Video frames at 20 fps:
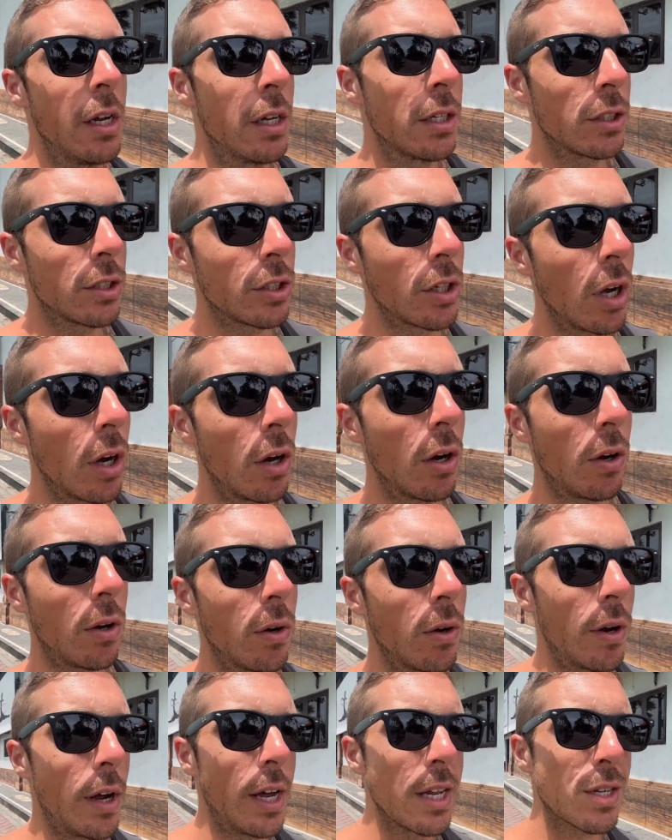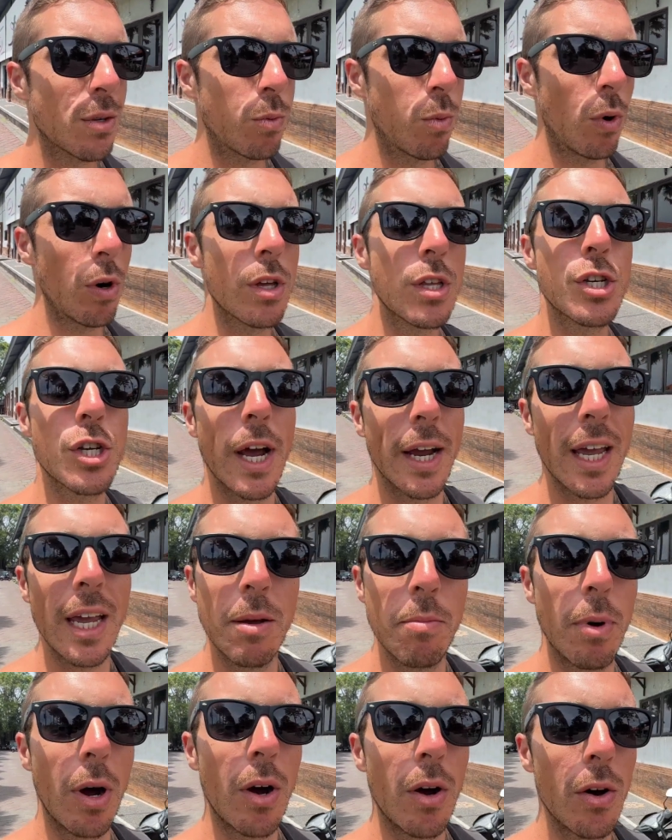So it's worth checking
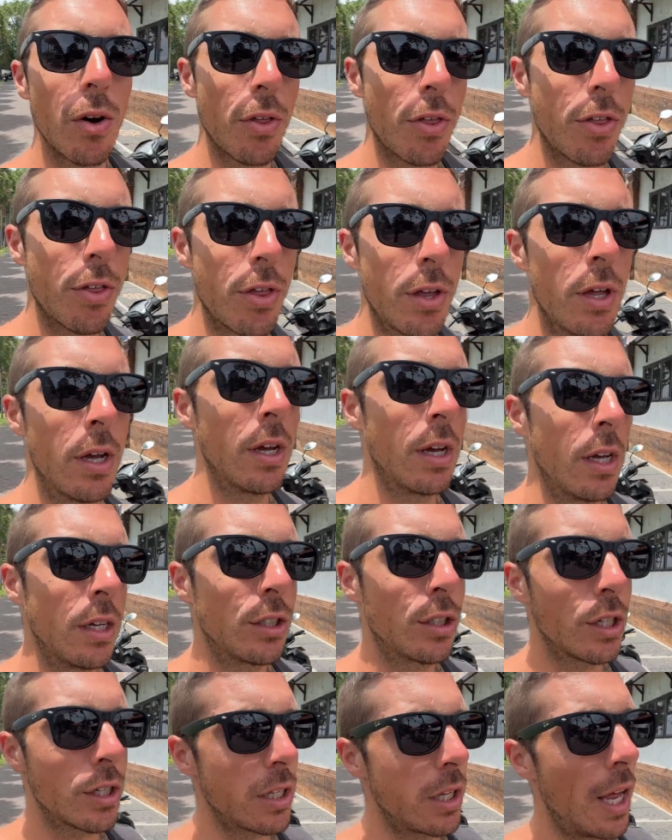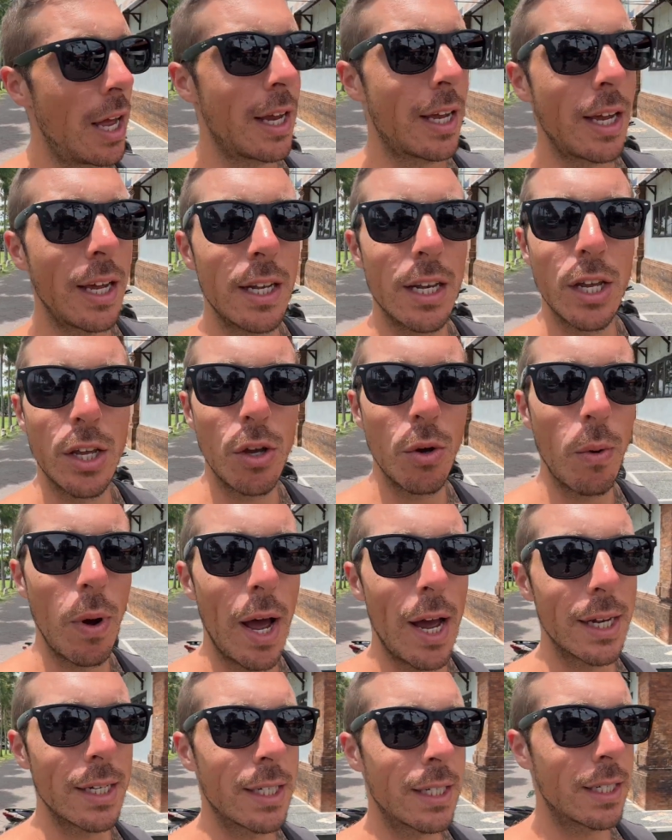both. Just like in the
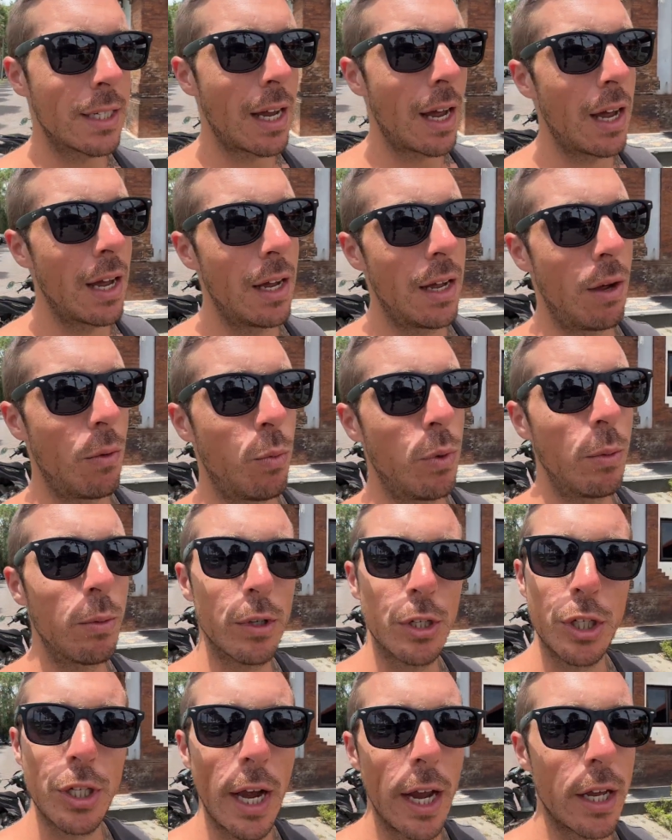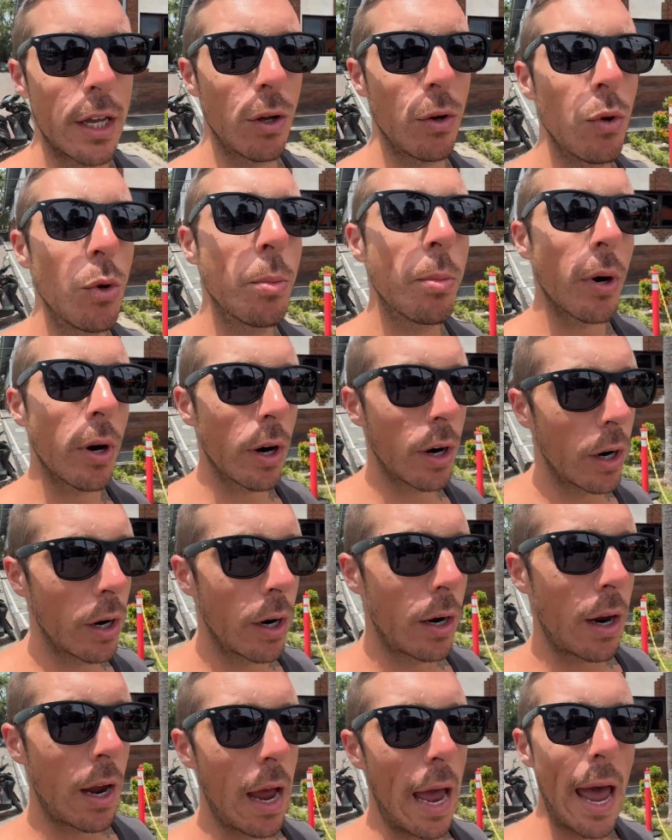US, we will check Uber
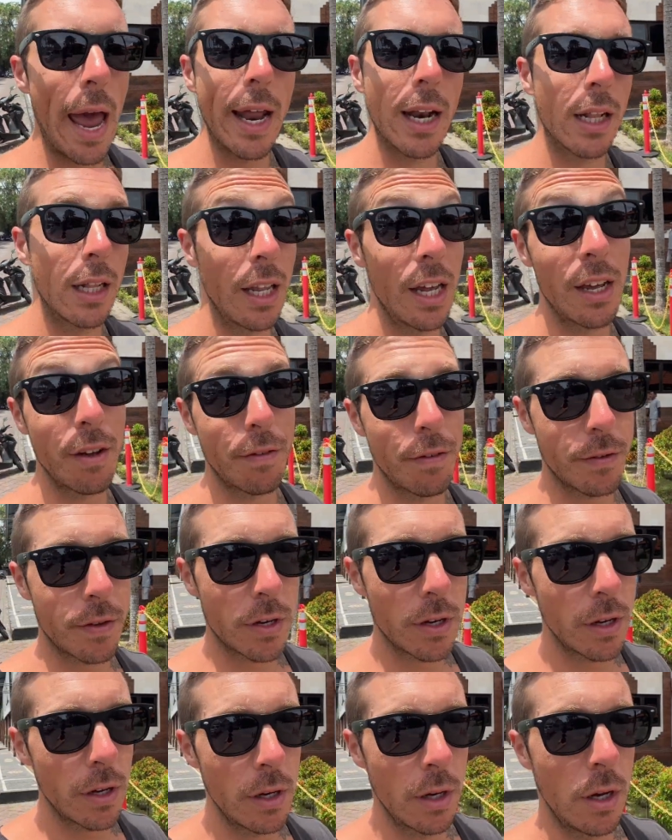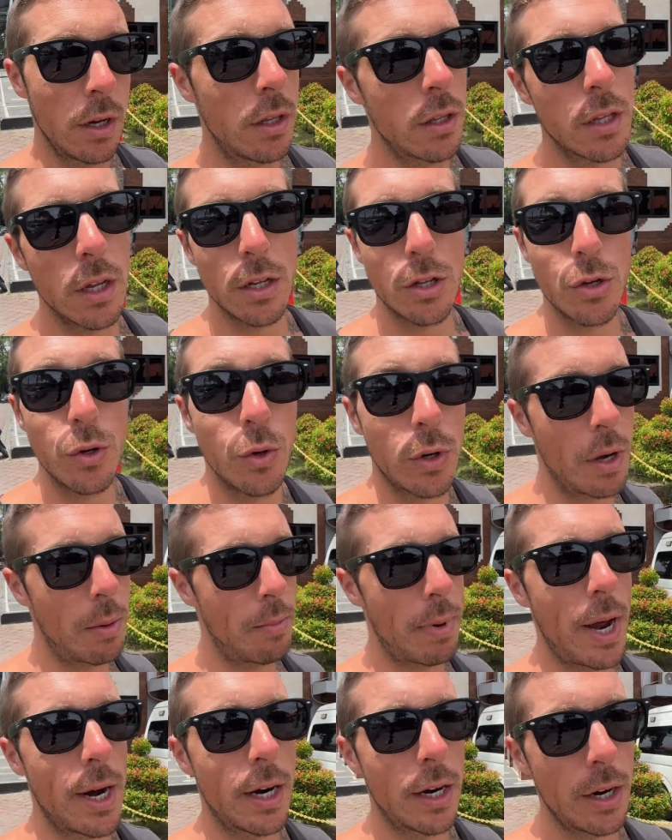and Lyft, the two
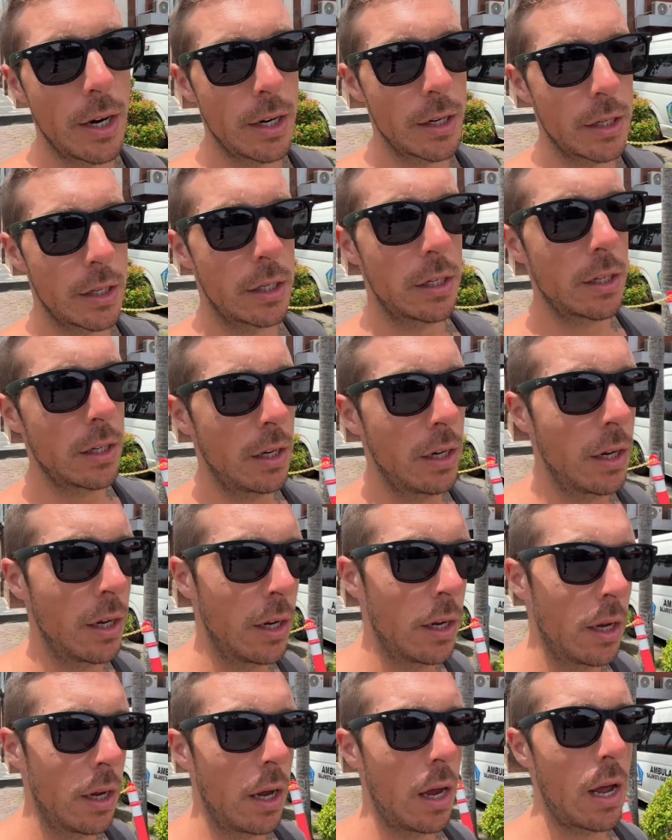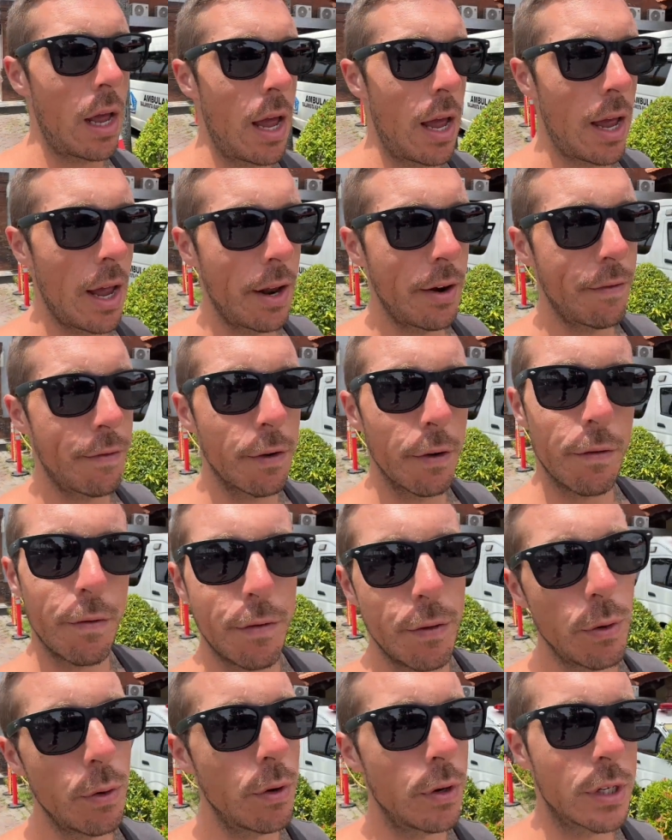competitors. And for
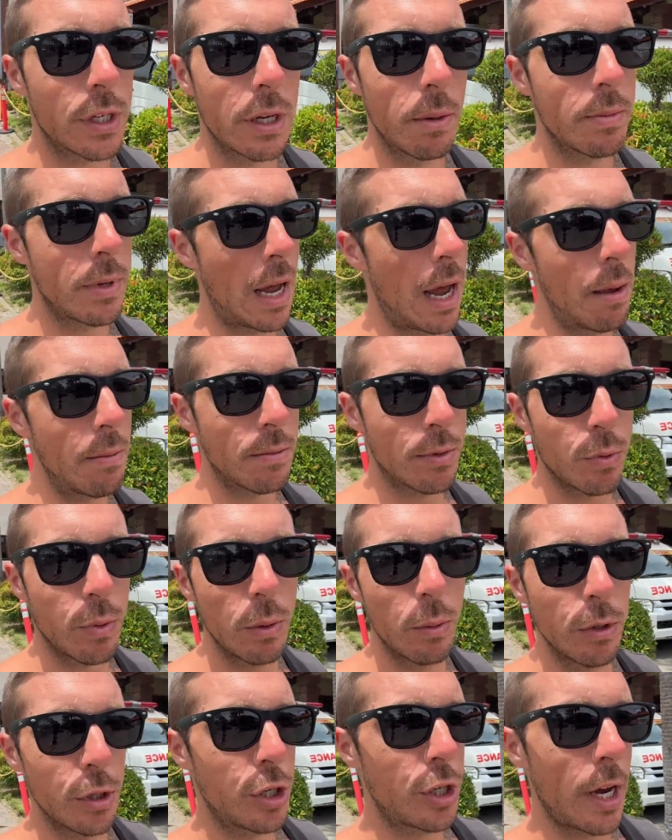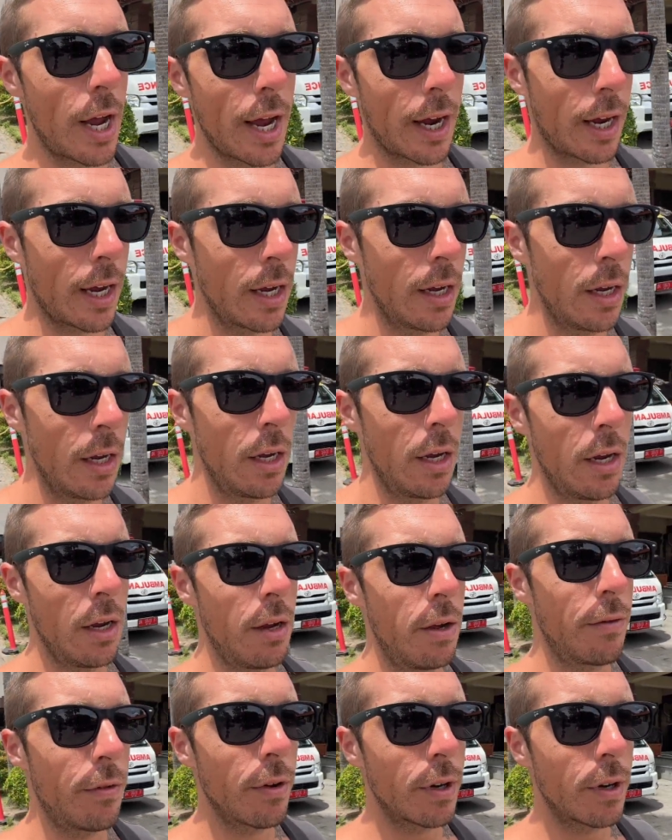food, sometimes we will check, for